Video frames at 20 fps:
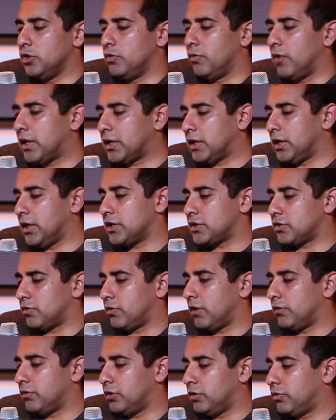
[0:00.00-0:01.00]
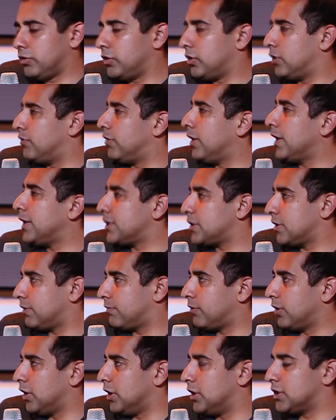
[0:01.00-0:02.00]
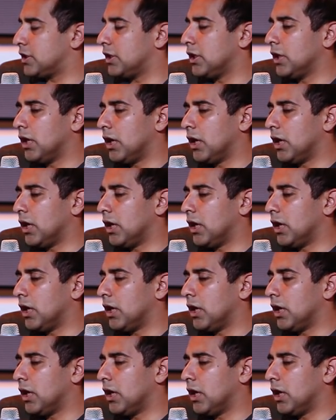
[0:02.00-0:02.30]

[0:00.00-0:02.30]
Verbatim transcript: you recognize the revenue for the device up front,